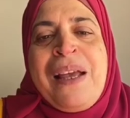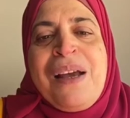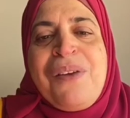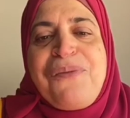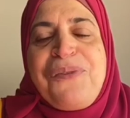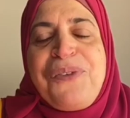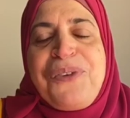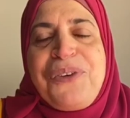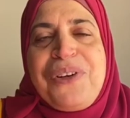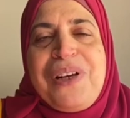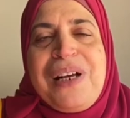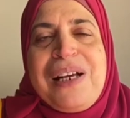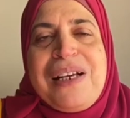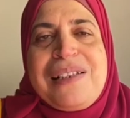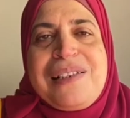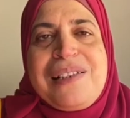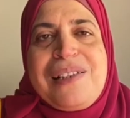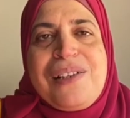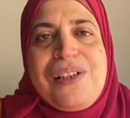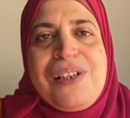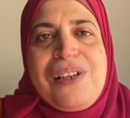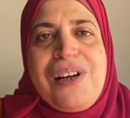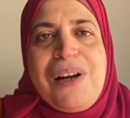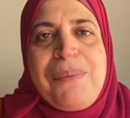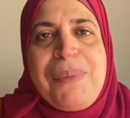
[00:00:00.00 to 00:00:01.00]
For us
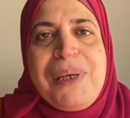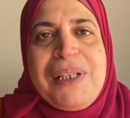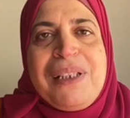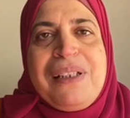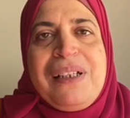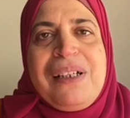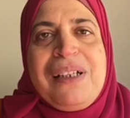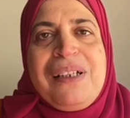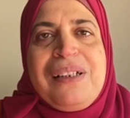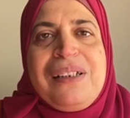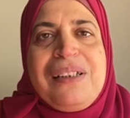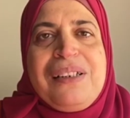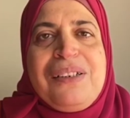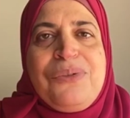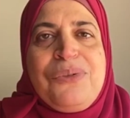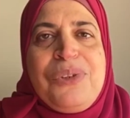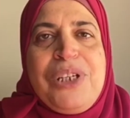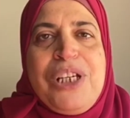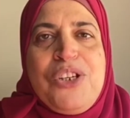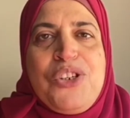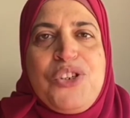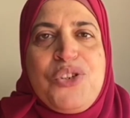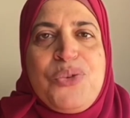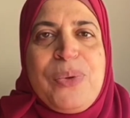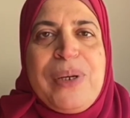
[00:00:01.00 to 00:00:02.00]
in Ramadan,
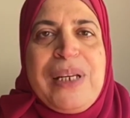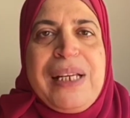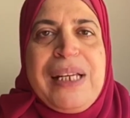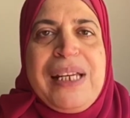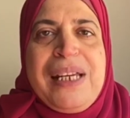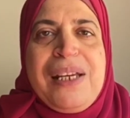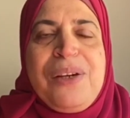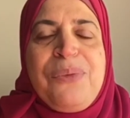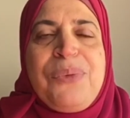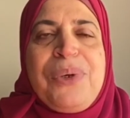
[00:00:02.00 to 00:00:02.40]
we usually,